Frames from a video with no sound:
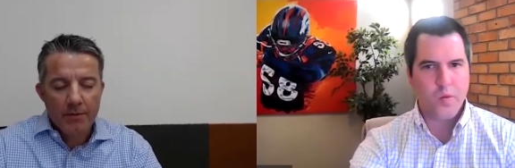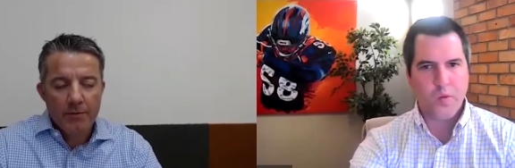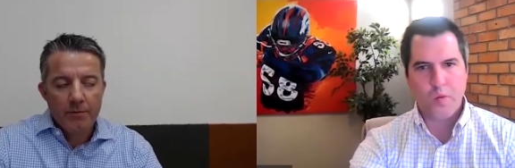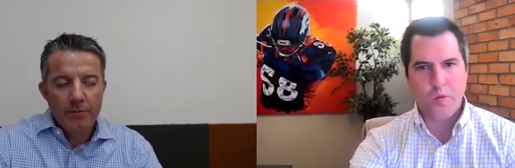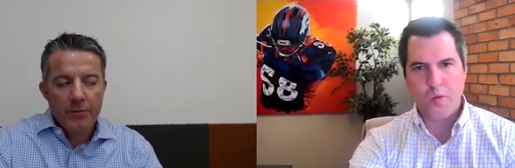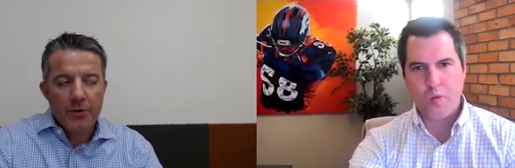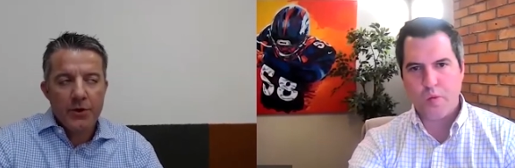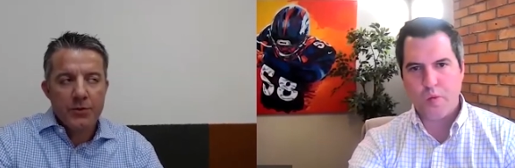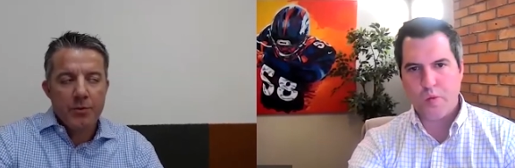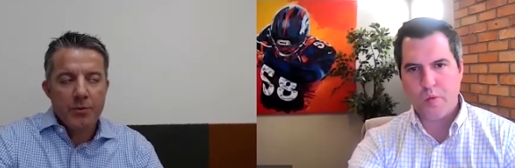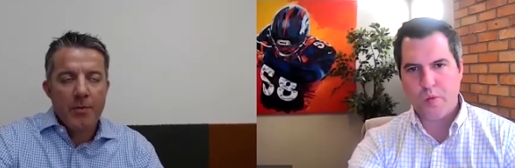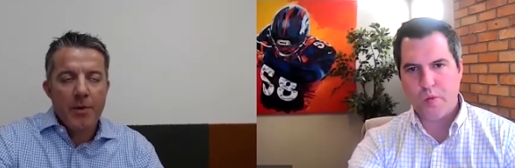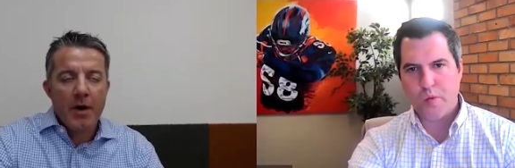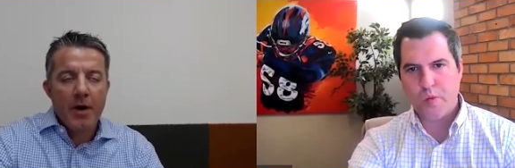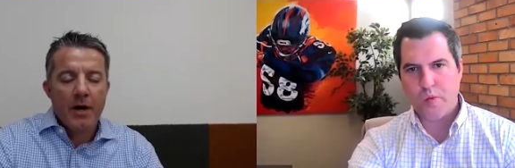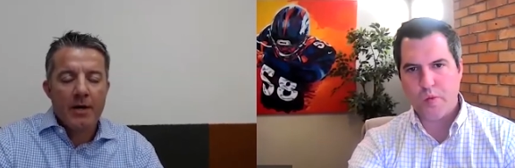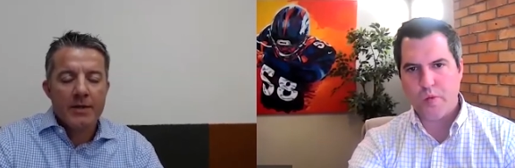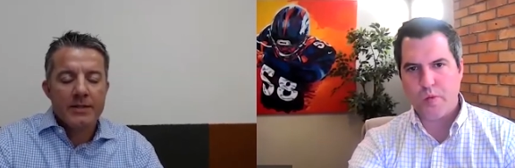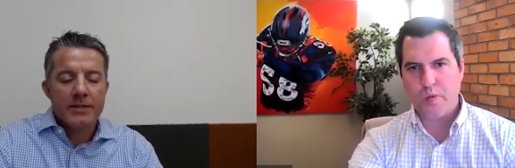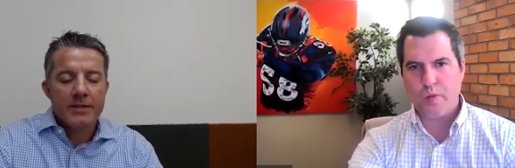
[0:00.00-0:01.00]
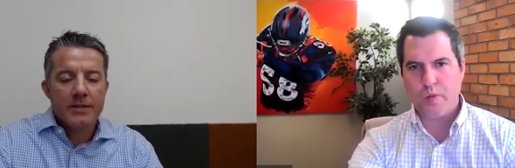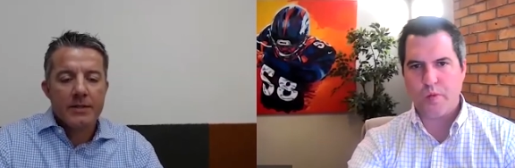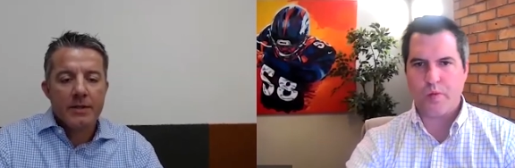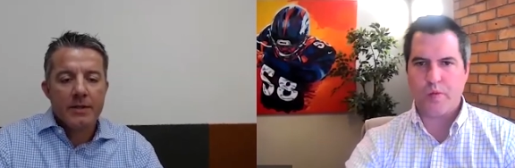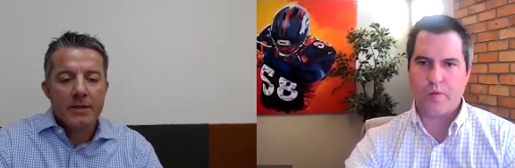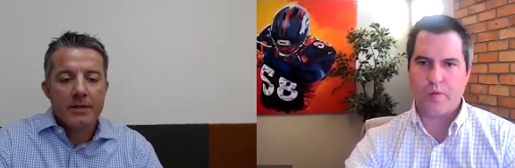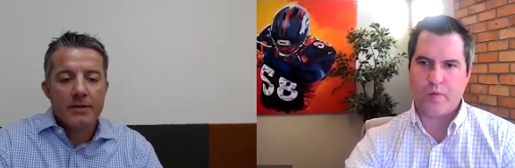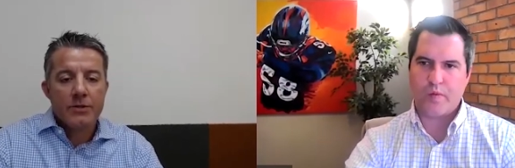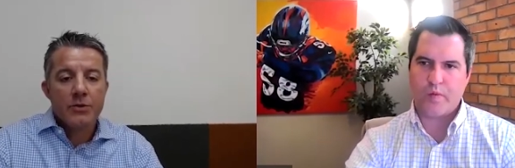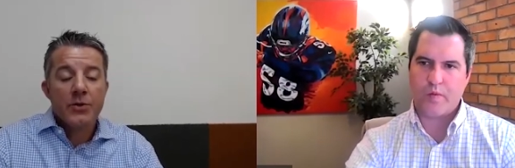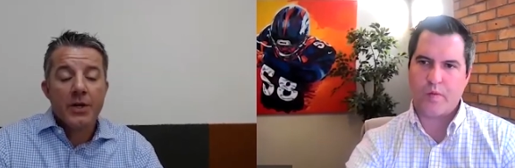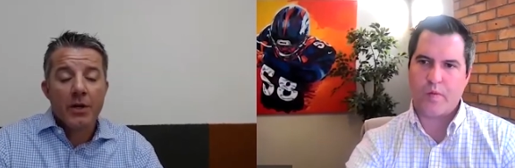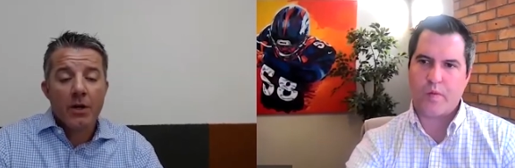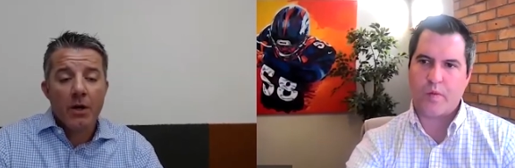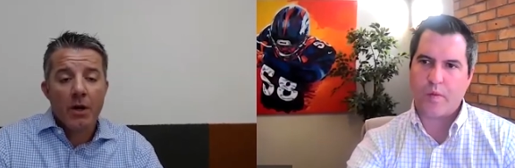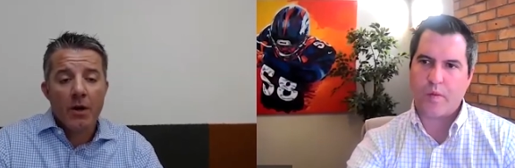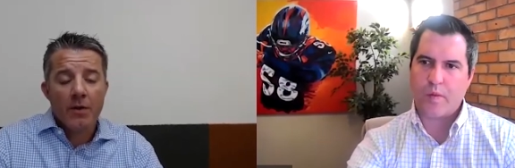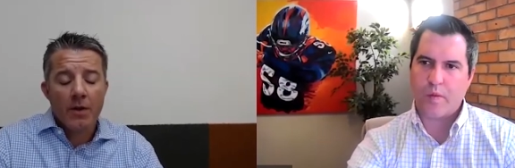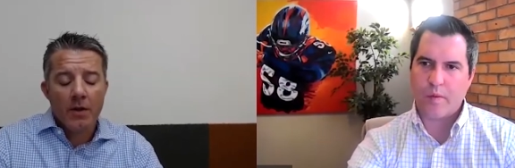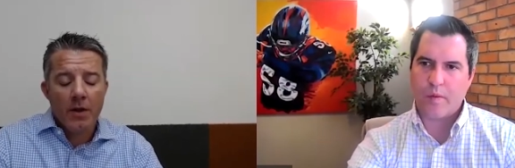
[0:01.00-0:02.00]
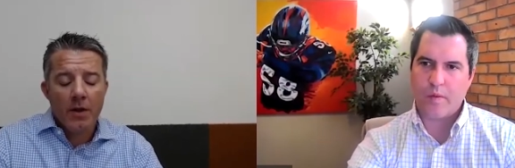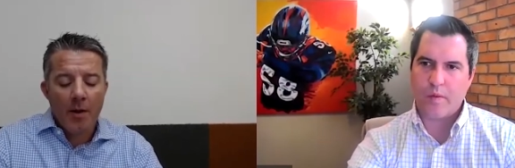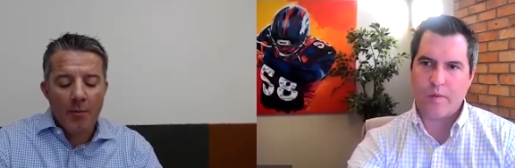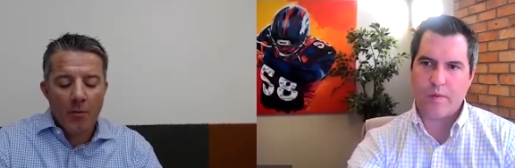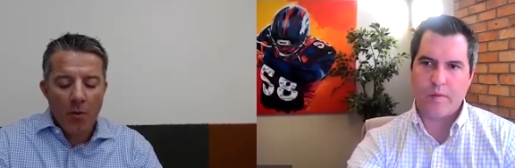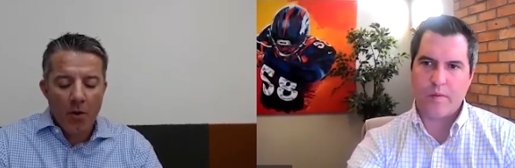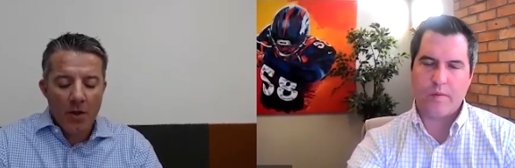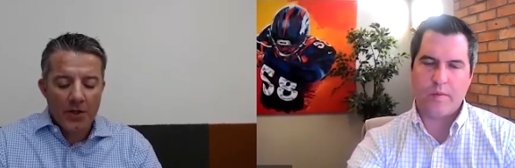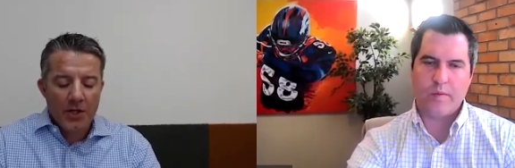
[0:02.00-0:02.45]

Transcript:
Speaker 1: municipal bonds do get called a lot more, like